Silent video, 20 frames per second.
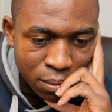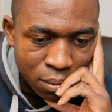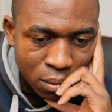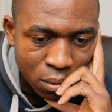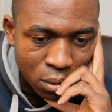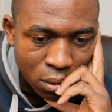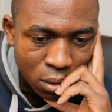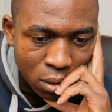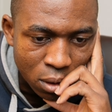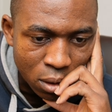
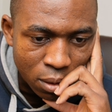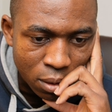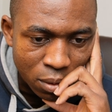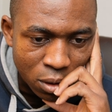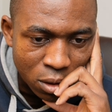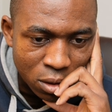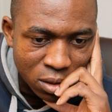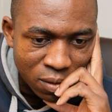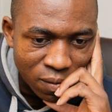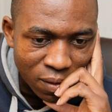Okay,
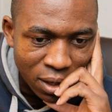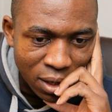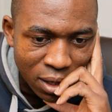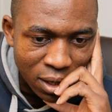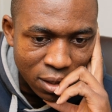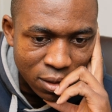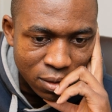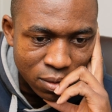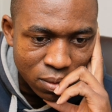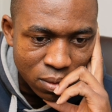because if I
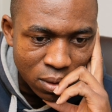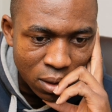castle